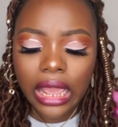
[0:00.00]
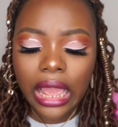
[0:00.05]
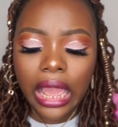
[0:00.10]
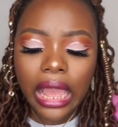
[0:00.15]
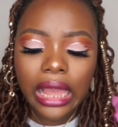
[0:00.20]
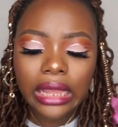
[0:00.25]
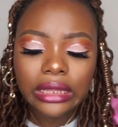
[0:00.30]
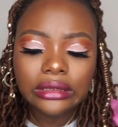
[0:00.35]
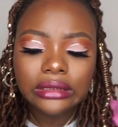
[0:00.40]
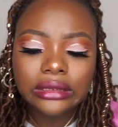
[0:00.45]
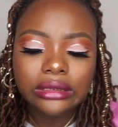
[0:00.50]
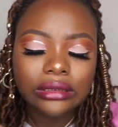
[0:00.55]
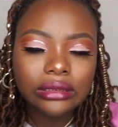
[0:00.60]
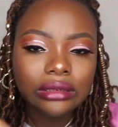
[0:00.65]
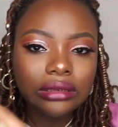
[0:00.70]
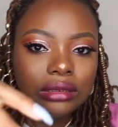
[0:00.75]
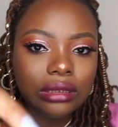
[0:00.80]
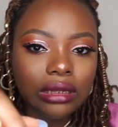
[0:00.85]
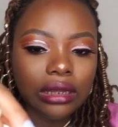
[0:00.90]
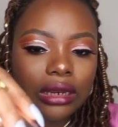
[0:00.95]
And
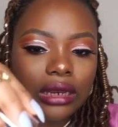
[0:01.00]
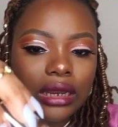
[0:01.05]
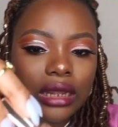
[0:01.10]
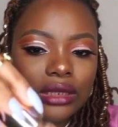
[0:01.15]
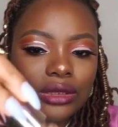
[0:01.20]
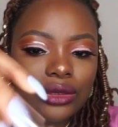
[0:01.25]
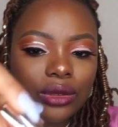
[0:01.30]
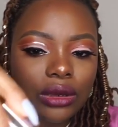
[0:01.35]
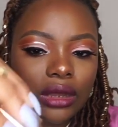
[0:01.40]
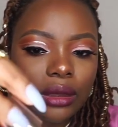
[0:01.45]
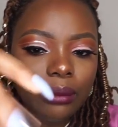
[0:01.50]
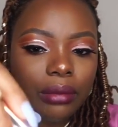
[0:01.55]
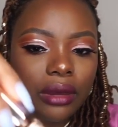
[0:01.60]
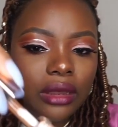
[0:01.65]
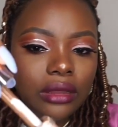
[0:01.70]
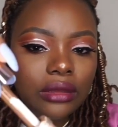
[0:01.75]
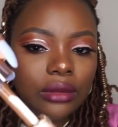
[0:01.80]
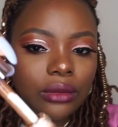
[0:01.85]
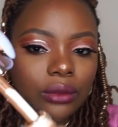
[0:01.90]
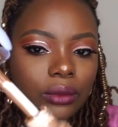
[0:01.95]
let's talk
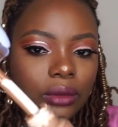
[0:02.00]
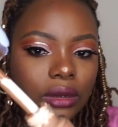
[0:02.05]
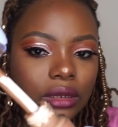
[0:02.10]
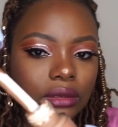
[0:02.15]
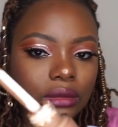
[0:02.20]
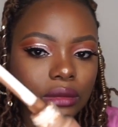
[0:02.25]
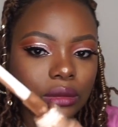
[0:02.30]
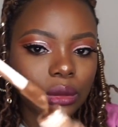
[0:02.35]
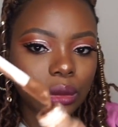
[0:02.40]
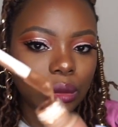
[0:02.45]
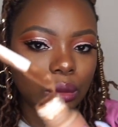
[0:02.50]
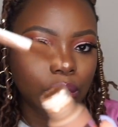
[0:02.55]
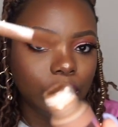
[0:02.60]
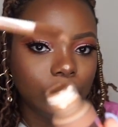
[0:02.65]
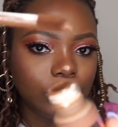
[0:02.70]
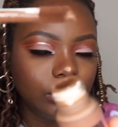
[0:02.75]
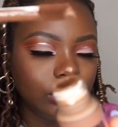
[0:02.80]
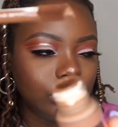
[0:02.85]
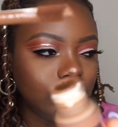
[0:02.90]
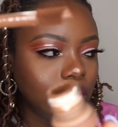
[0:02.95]
about the one though.
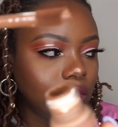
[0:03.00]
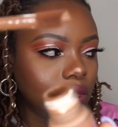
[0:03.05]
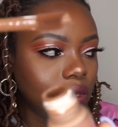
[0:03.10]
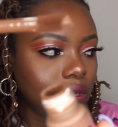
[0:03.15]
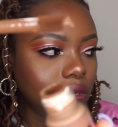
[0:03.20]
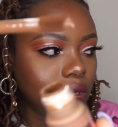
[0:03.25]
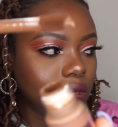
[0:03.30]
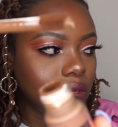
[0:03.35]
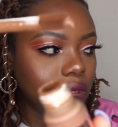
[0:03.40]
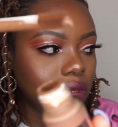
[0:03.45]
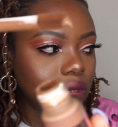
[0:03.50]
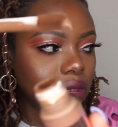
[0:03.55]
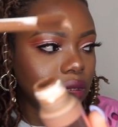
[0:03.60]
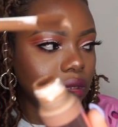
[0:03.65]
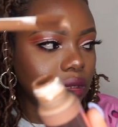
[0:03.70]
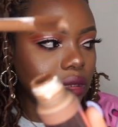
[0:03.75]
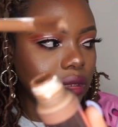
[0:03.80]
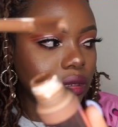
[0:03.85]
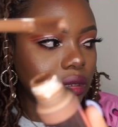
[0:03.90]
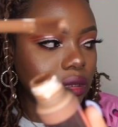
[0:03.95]

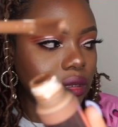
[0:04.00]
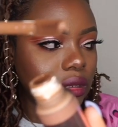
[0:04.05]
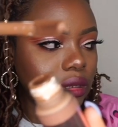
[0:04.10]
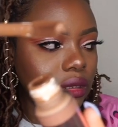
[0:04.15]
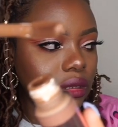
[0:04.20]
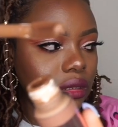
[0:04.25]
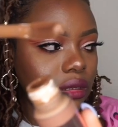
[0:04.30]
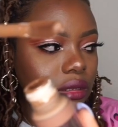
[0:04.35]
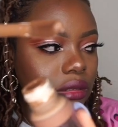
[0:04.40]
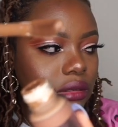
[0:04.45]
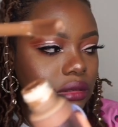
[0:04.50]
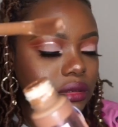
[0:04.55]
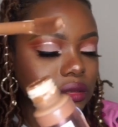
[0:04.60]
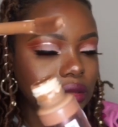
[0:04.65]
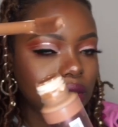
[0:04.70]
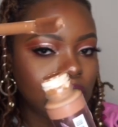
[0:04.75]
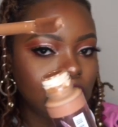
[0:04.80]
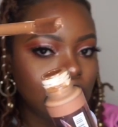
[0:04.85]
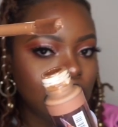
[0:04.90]
Yes,